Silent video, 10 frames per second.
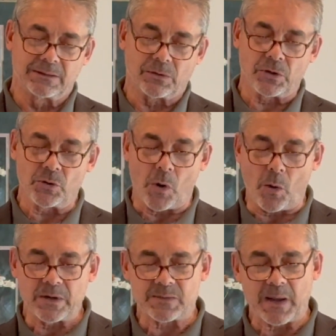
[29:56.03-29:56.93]
or you
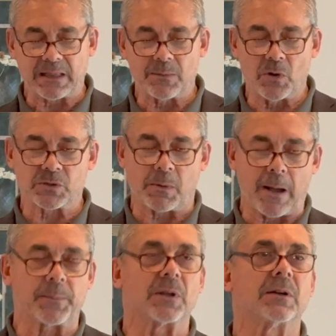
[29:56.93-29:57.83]
always make the most
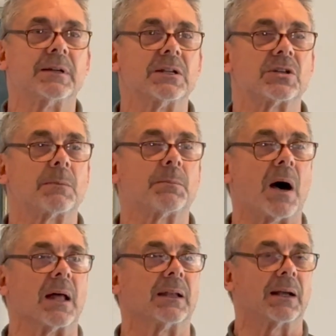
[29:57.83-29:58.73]
popular dish at
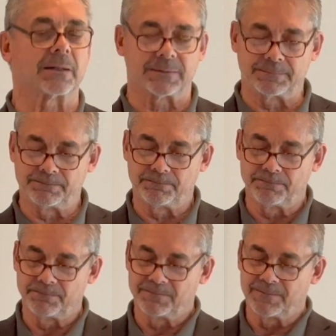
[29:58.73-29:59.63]
potluck,
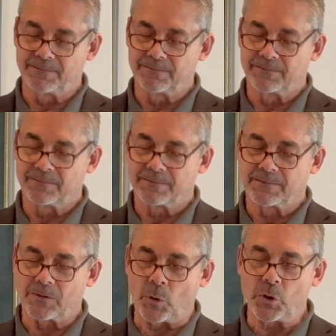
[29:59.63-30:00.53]

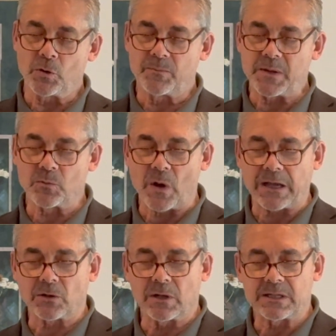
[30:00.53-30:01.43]
or you have been
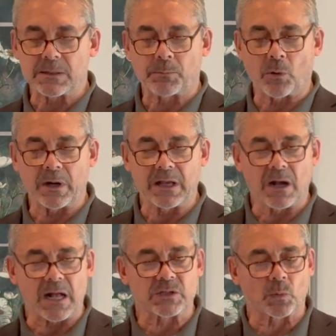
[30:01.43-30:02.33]
regularly supporting
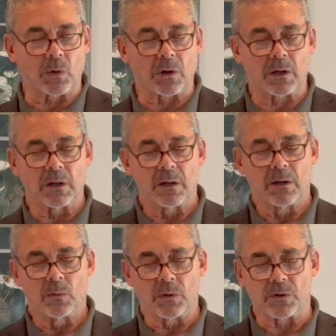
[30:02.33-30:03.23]
God's work
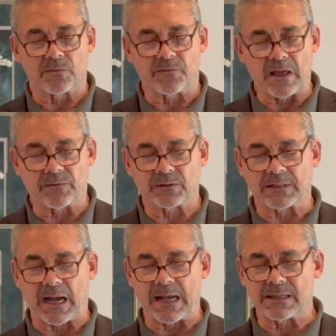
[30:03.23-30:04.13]
with your faithful
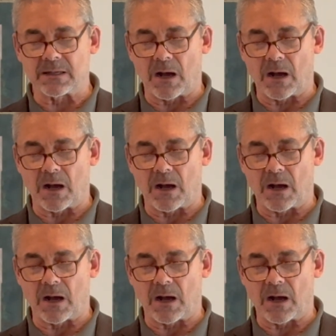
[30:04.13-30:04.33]
tithes and